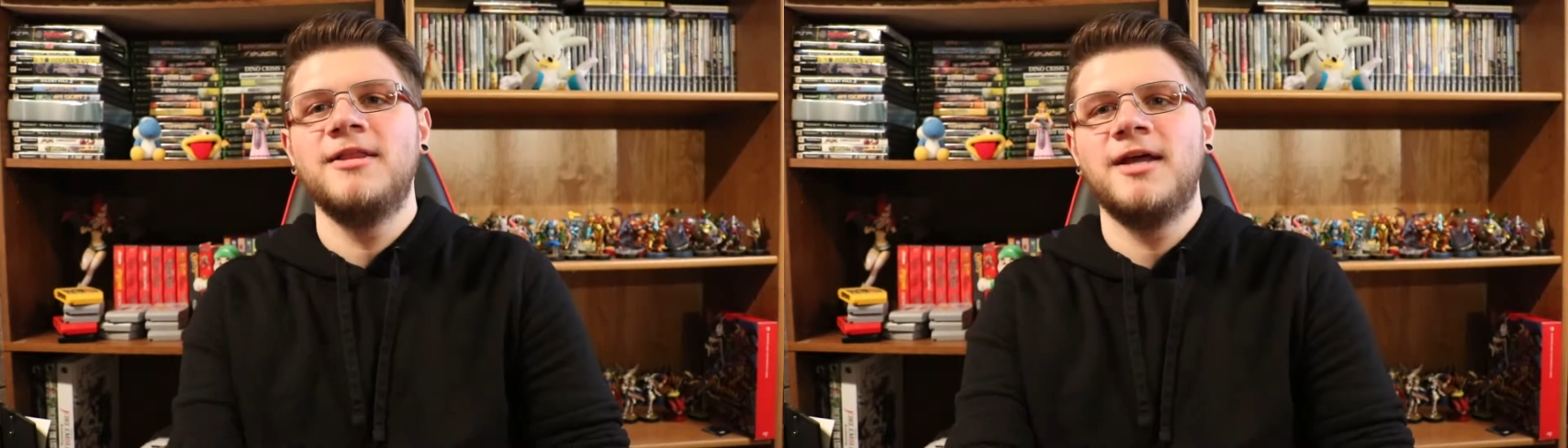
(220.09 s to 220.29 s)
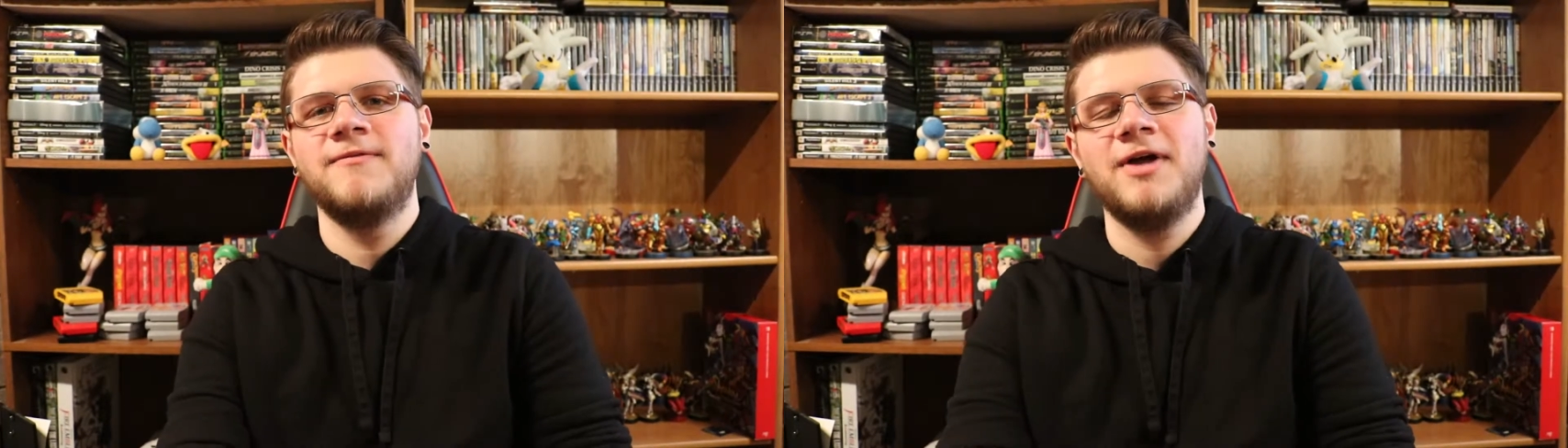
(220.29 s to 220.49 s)

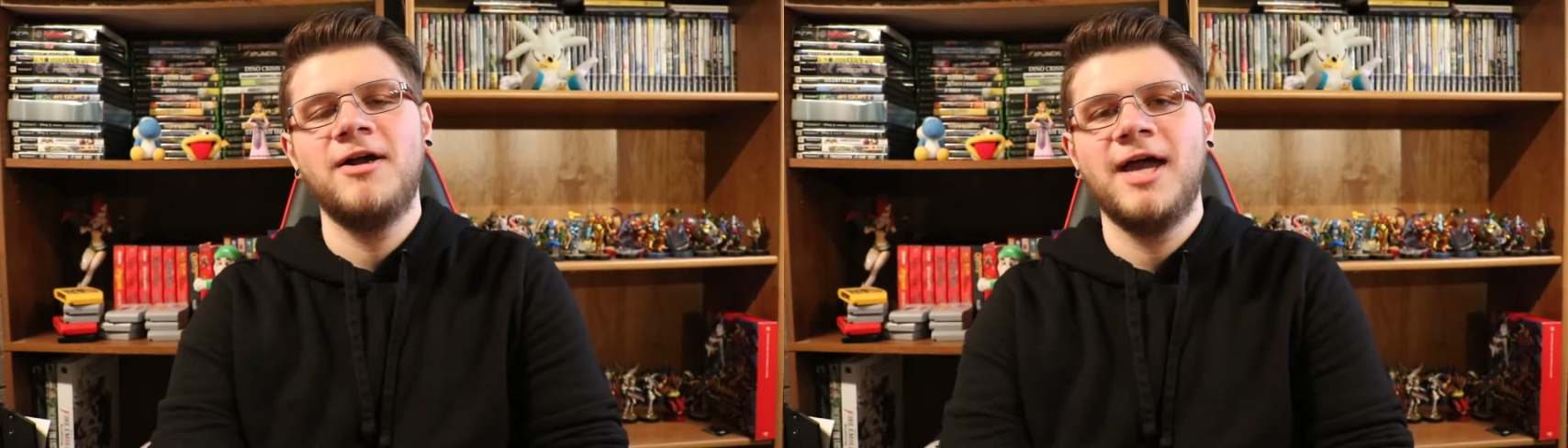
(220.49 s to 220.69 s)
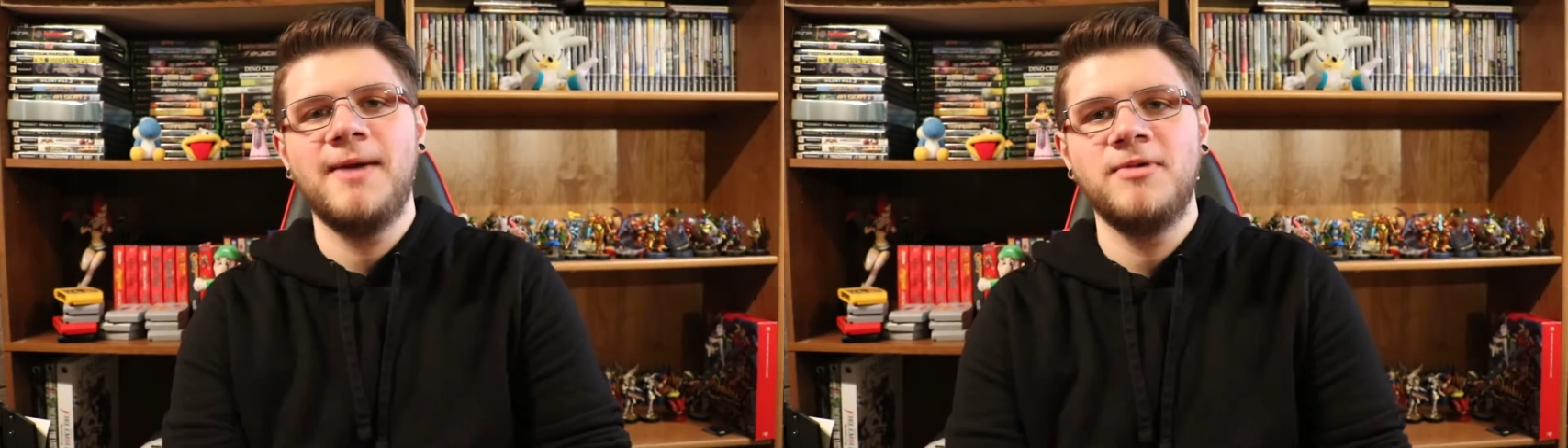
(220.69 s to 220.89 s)
that I'm
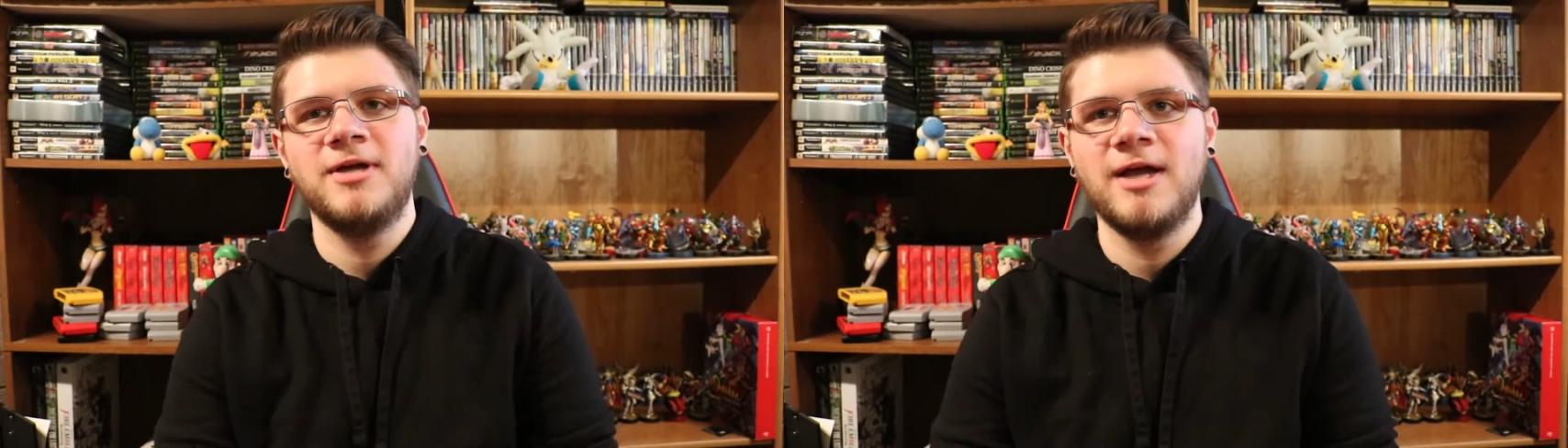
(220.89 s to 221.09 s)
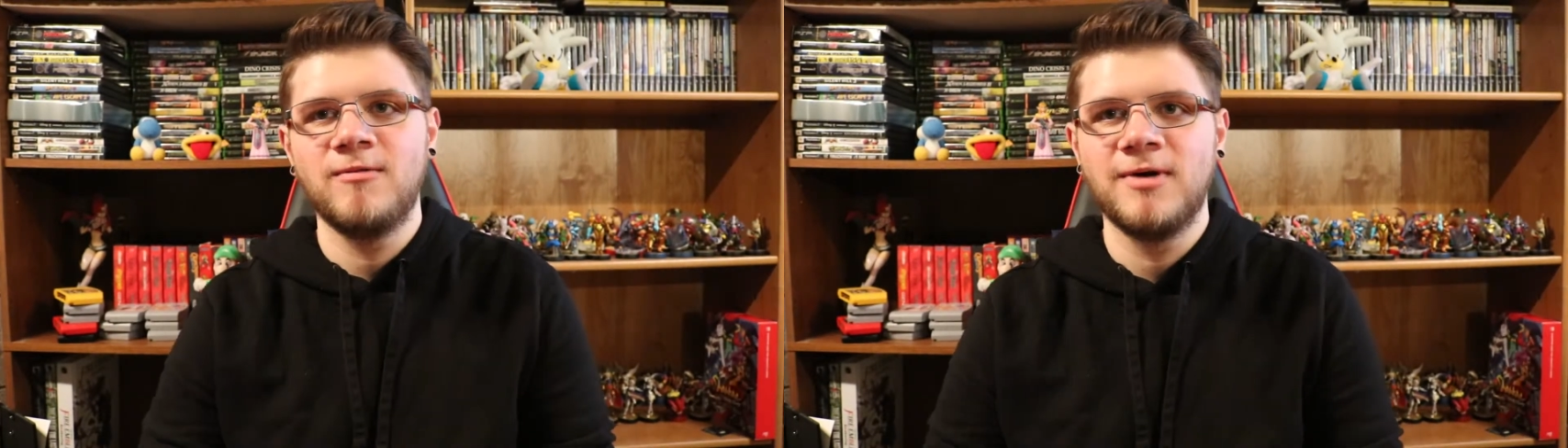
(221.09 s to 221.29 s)
very happy
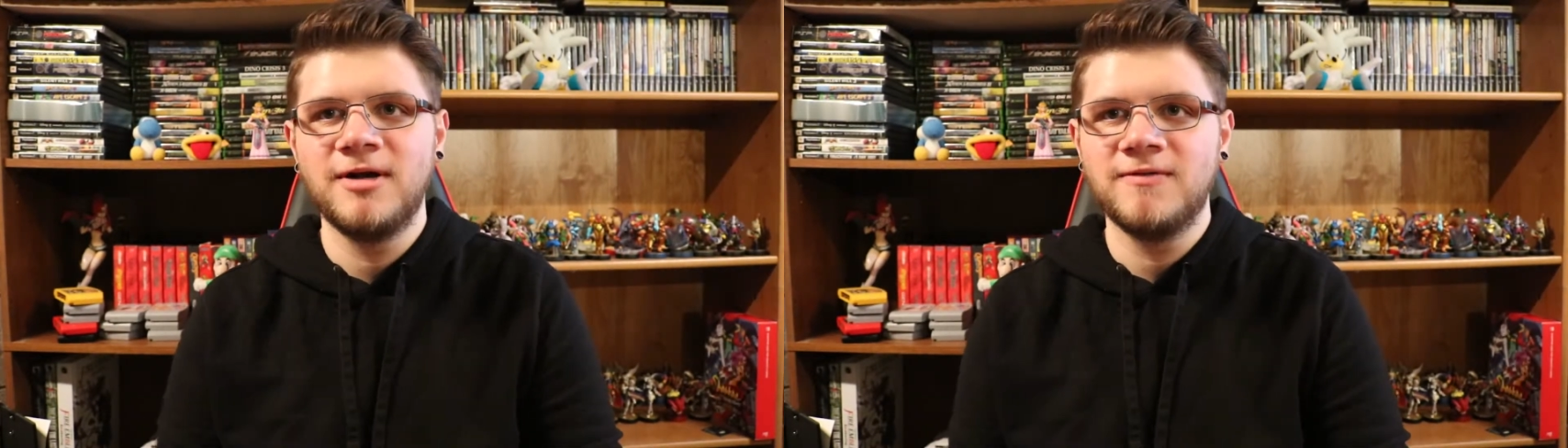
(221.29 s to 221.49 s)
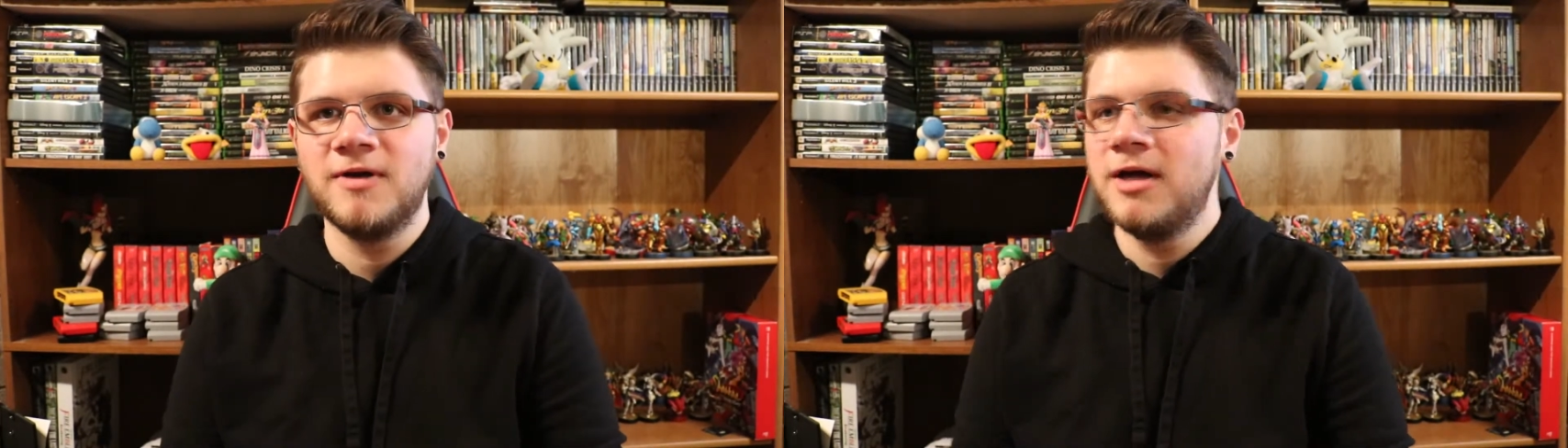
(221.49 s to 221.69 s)
to get
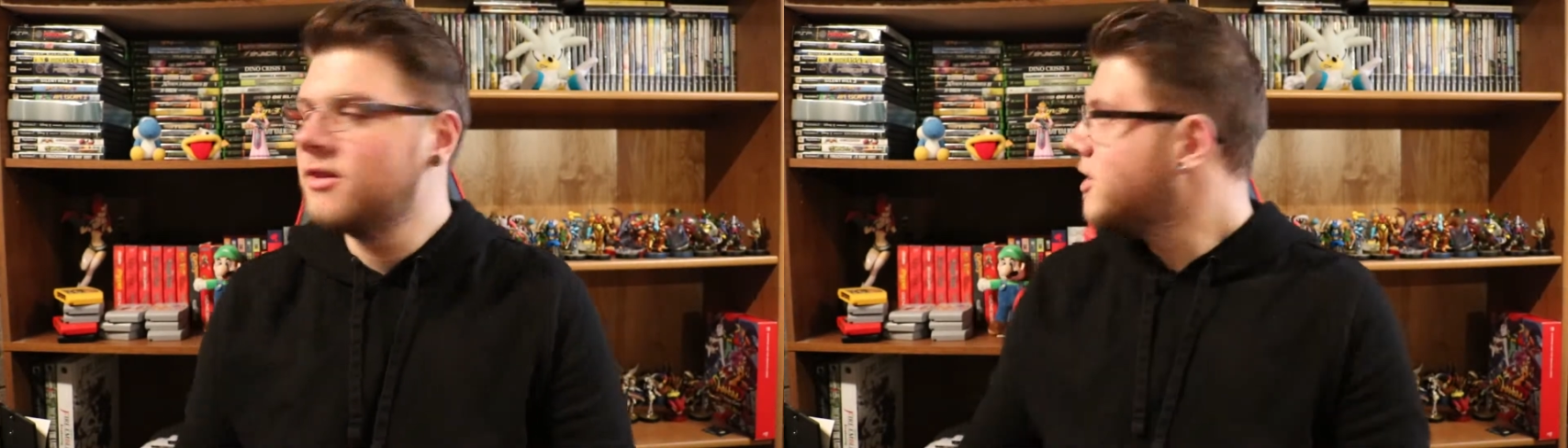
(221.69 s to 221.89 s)
rid of.